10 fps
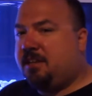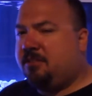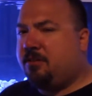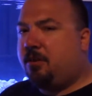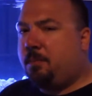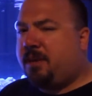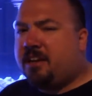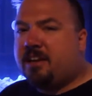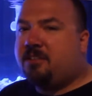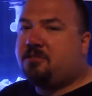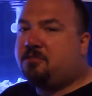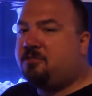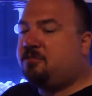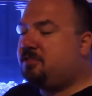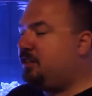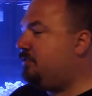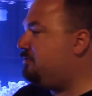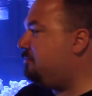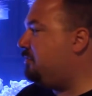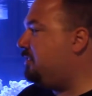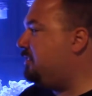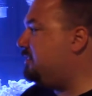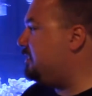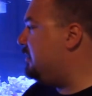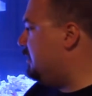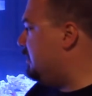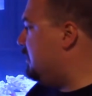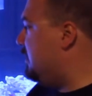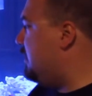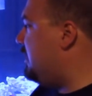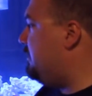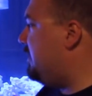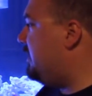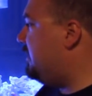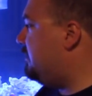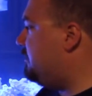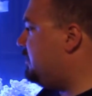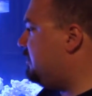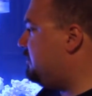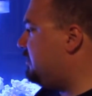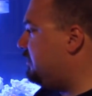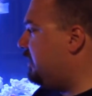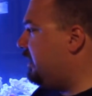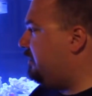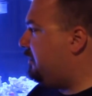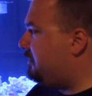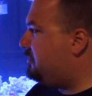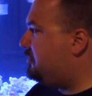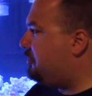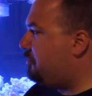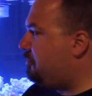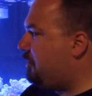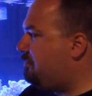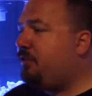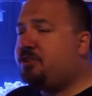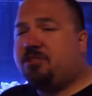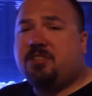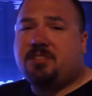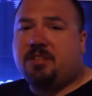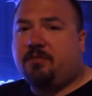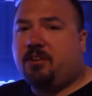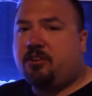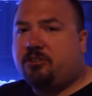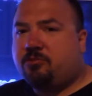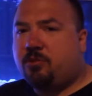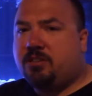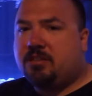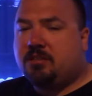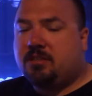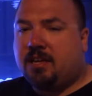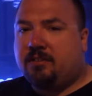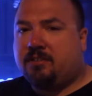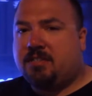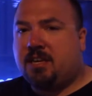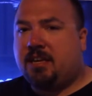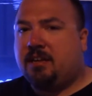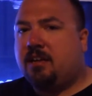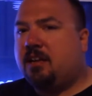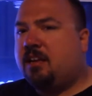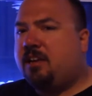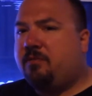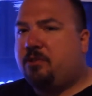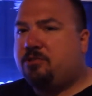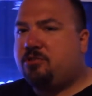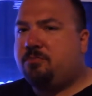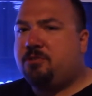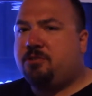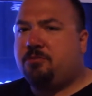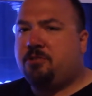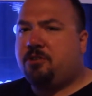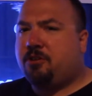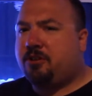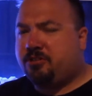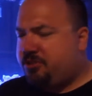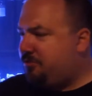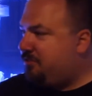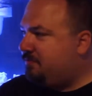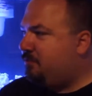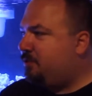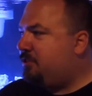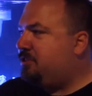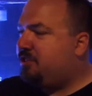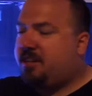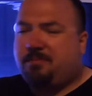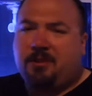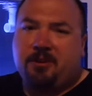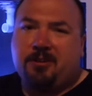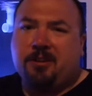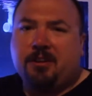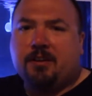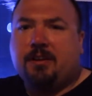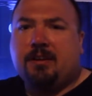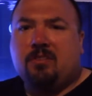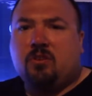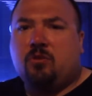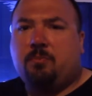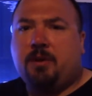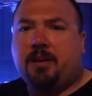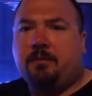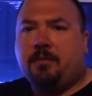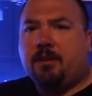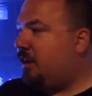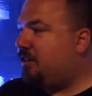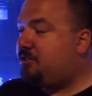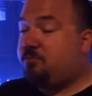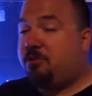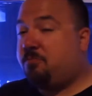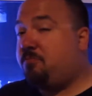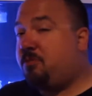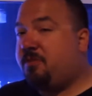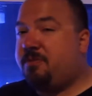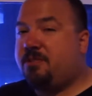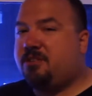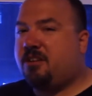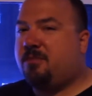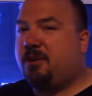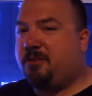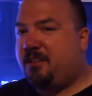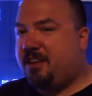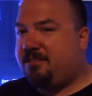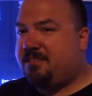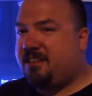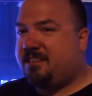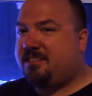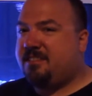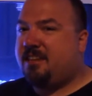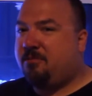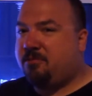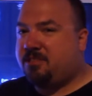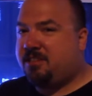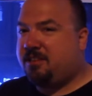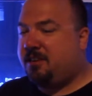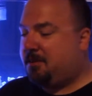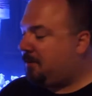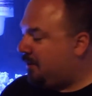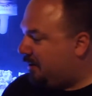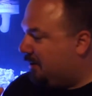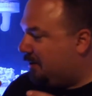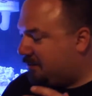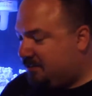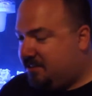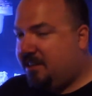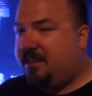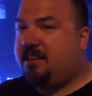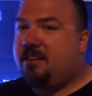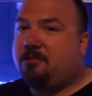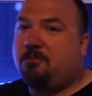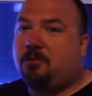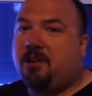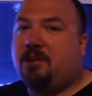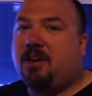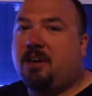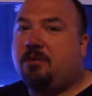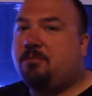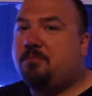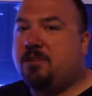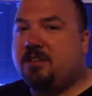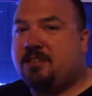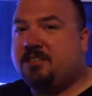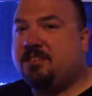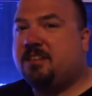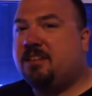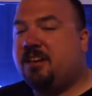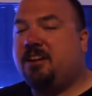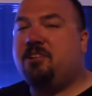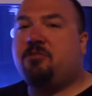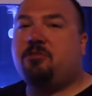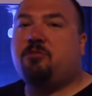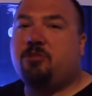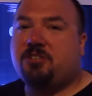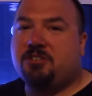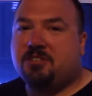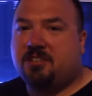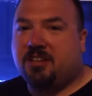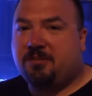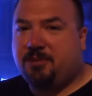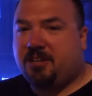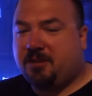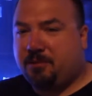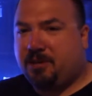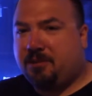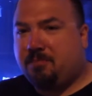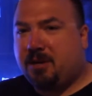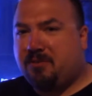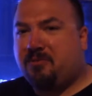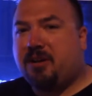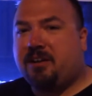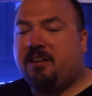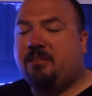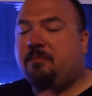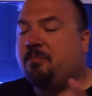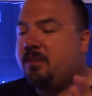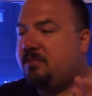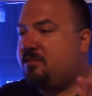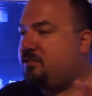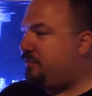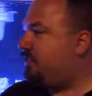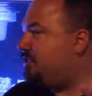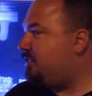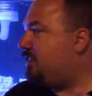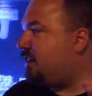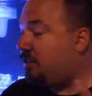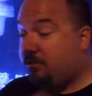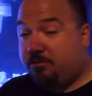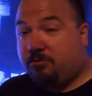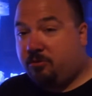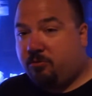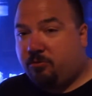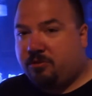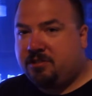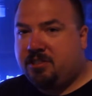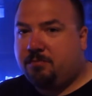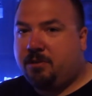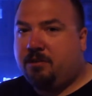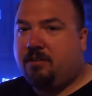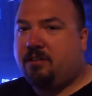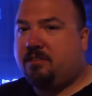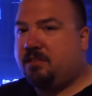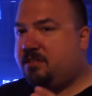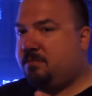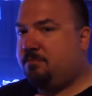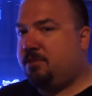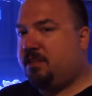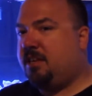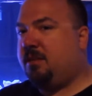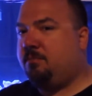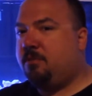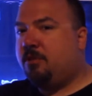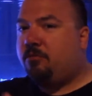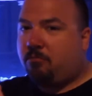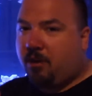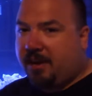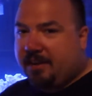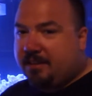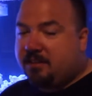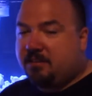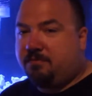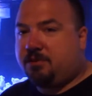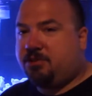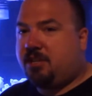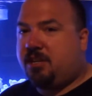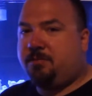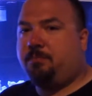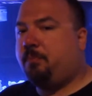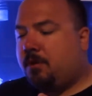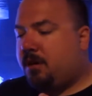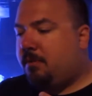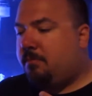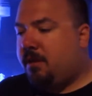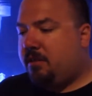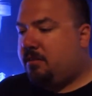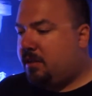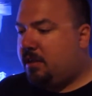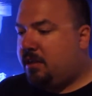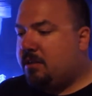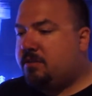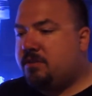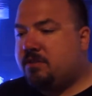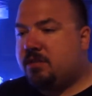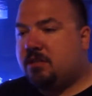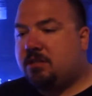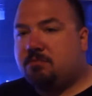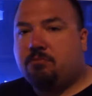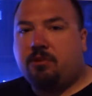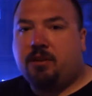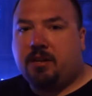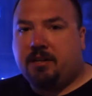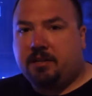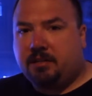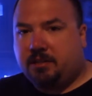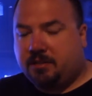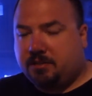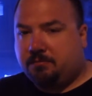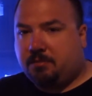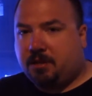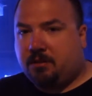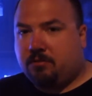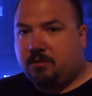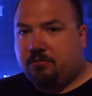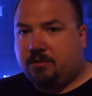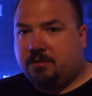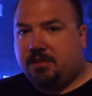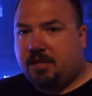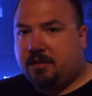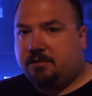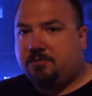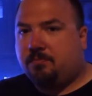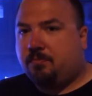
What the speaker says: And they're all picking out their little territories and making themselves little areas to go in. Fish in the 720 gallon tank have also been doing good. I'll show some footage of them here in a little bit. I just want to briefly talk about livestock today, what's in here. I'll state it out right now because I know the question's going to be coming inbound on it. These fish did not go through a quarantine period. They simply came right into the fish tank. My main thing is at this point I need to get some bio load in the tanks.